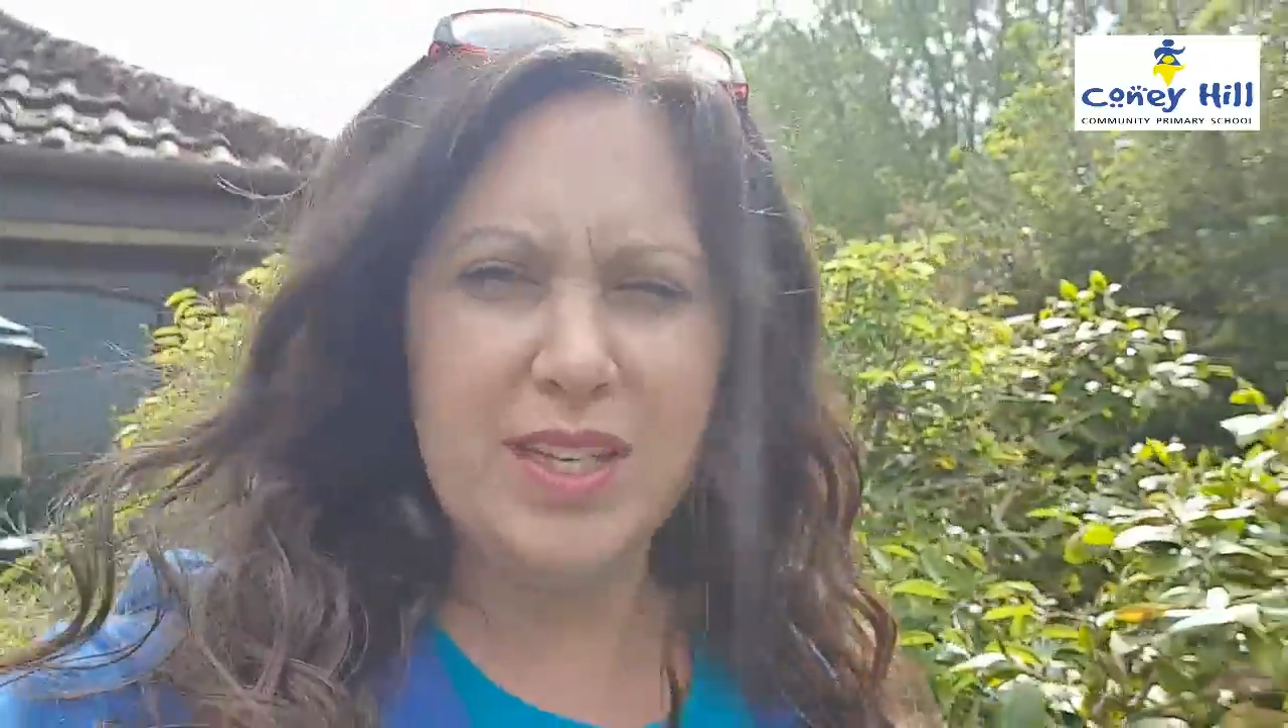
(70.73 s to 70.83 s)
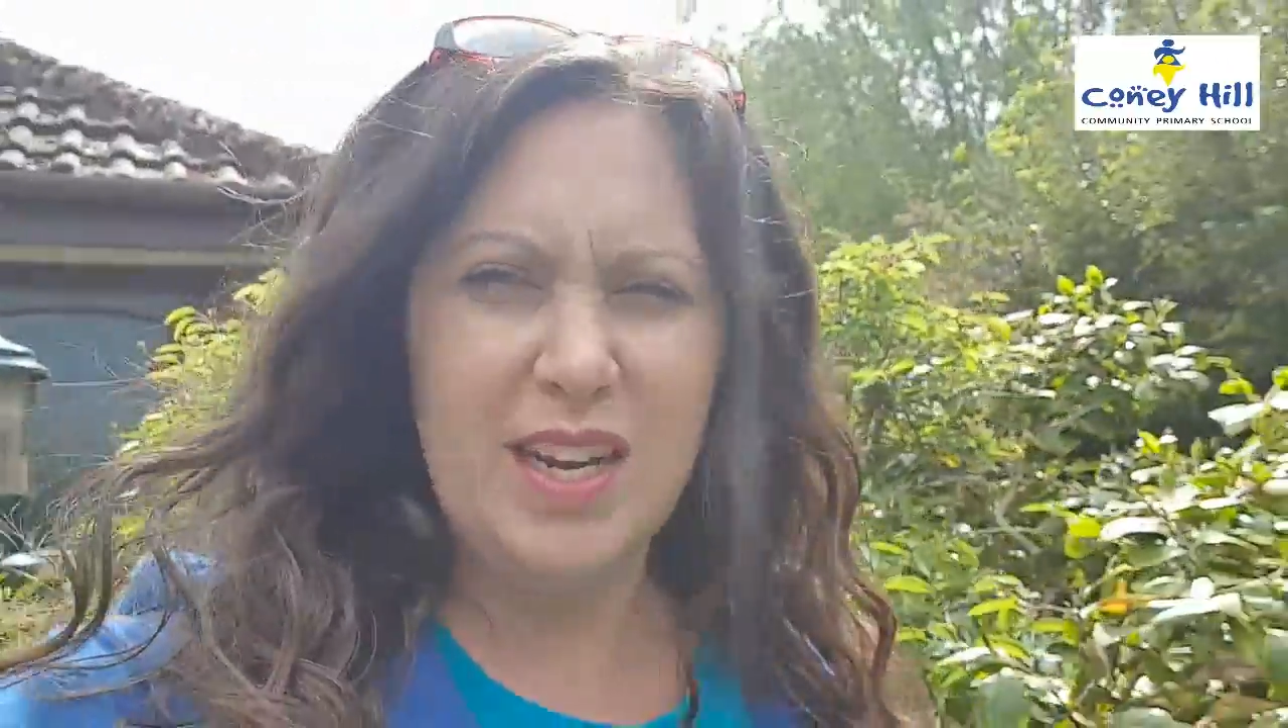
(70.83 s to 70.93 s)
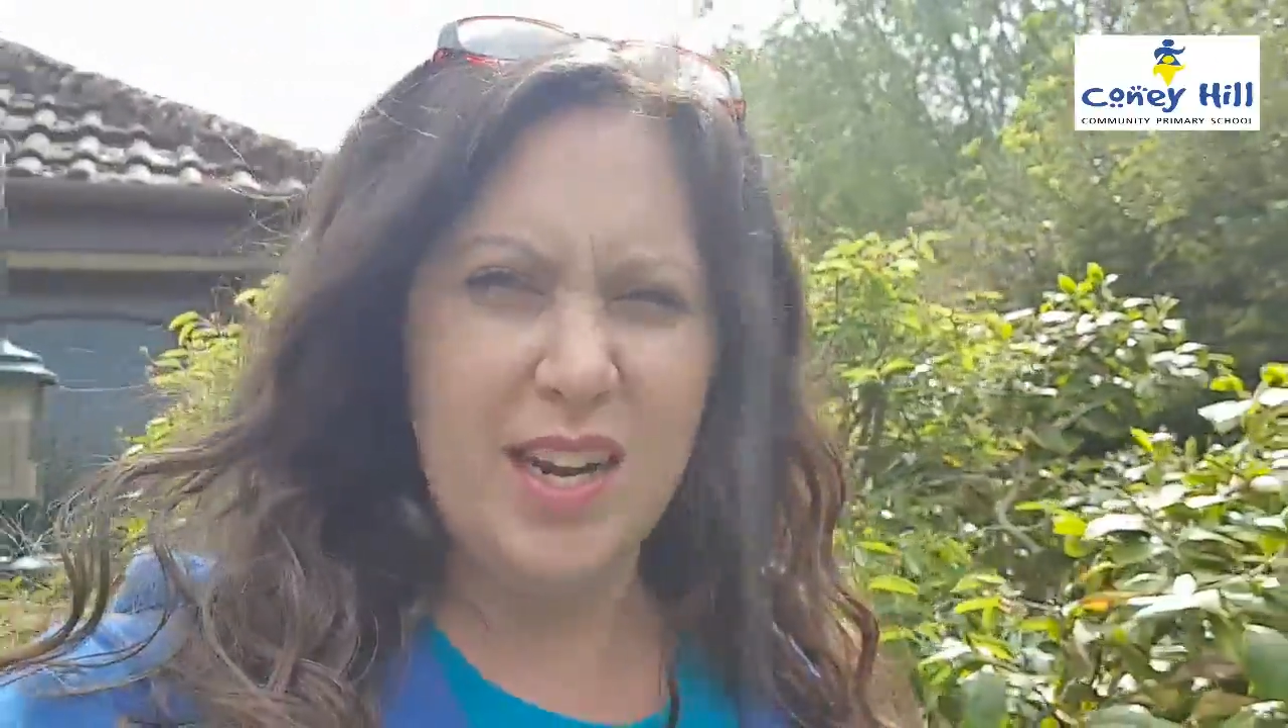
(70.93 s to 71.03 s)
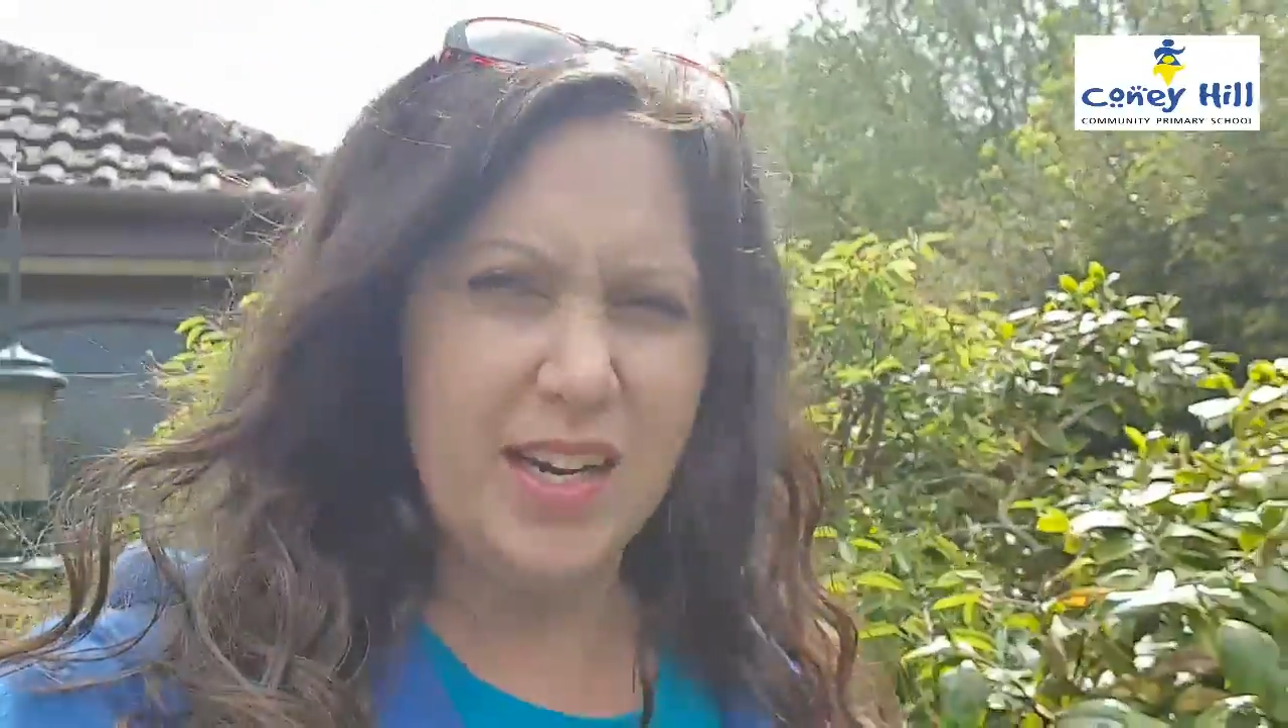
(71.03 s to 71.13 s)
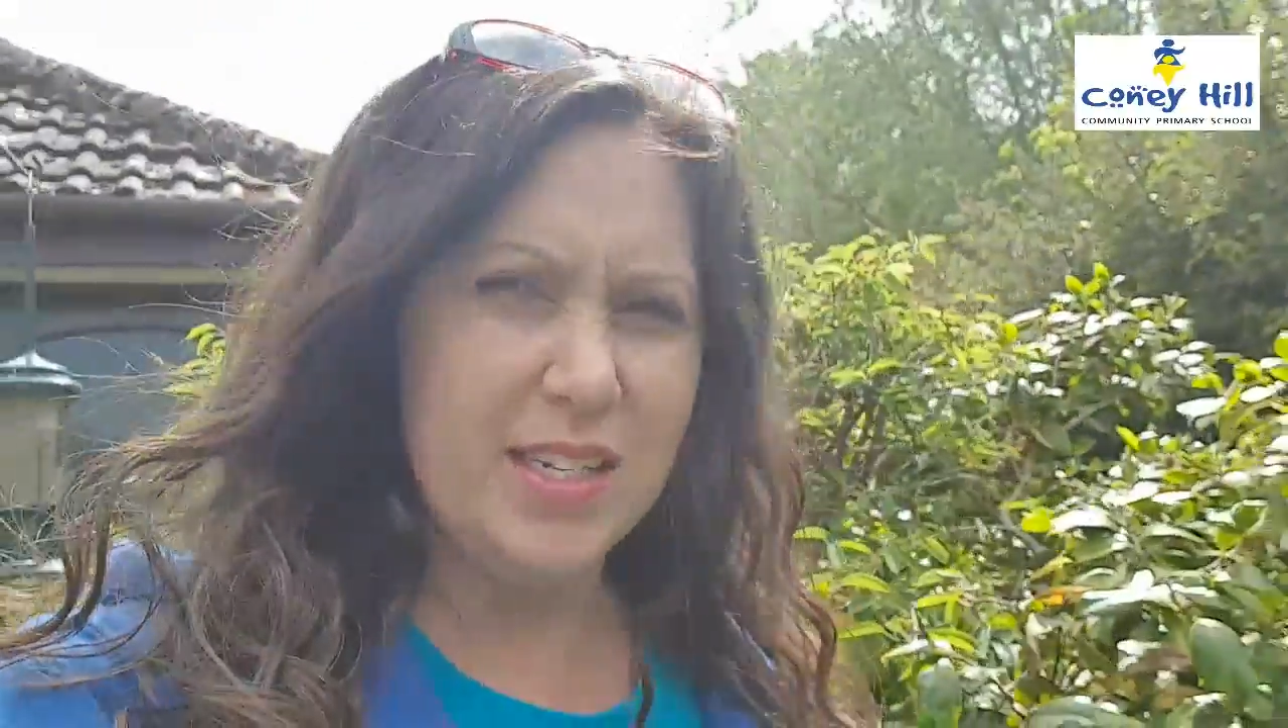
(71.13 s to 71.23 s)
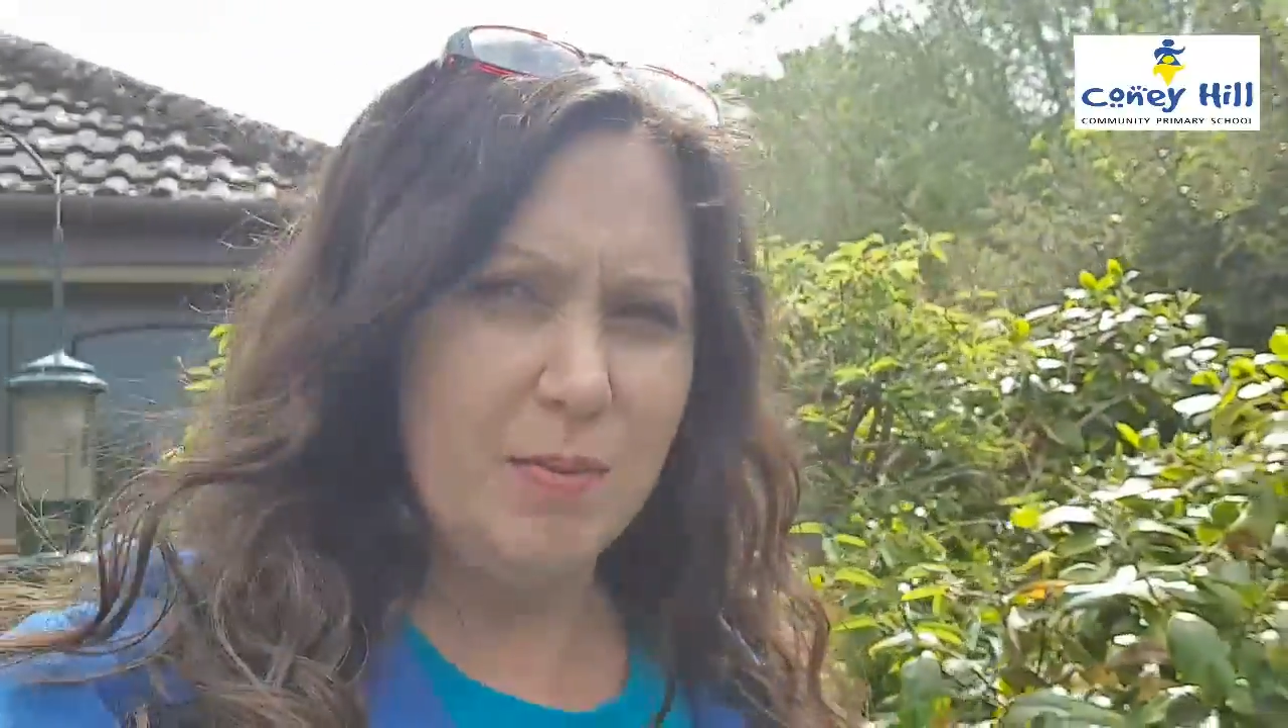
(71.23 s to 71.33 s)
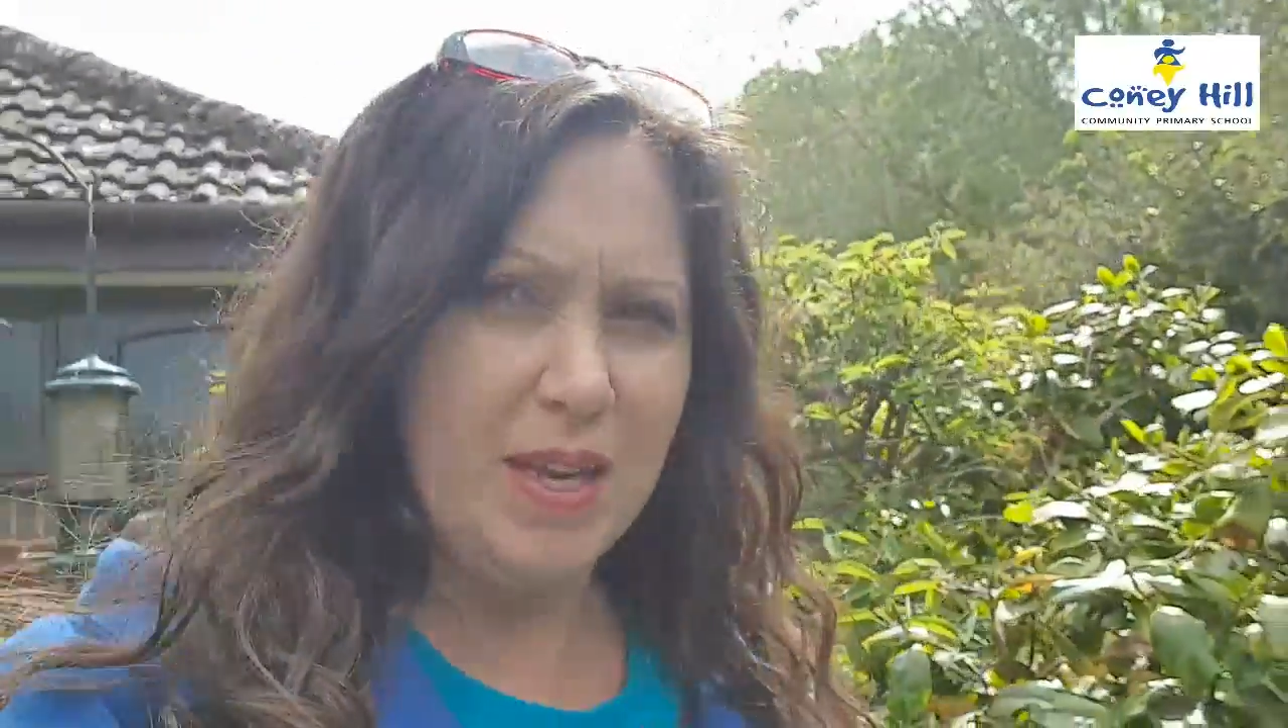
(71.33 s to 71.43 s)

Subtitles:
They like to